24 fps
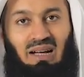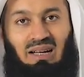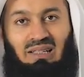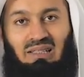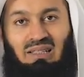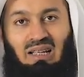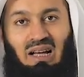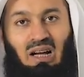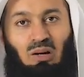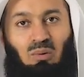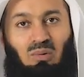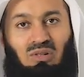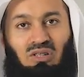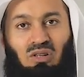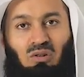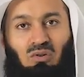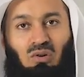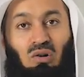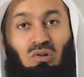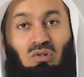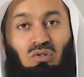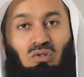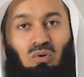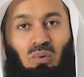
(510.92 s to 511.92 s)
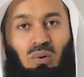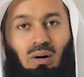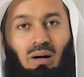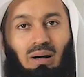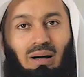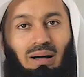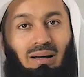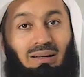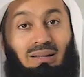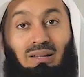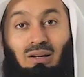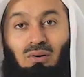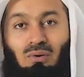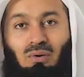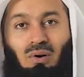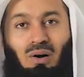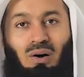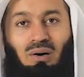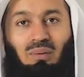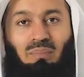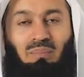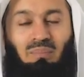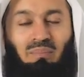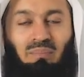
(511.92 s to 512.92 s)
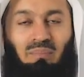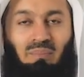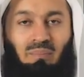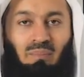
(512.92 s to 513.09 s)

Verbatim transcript: I, I was a wrongdoer. I did wrong.